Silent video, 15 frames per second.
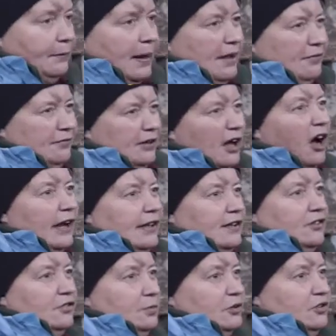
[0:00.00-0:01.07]
we have
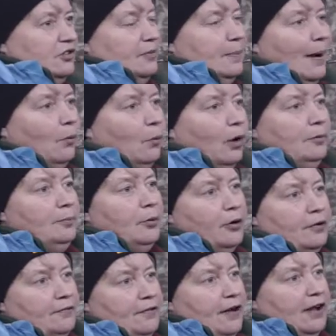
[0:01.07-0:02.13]
guidance, which is about
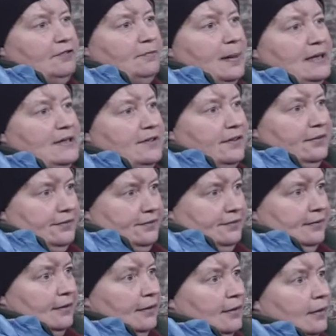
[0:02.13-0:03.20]
1.5 metres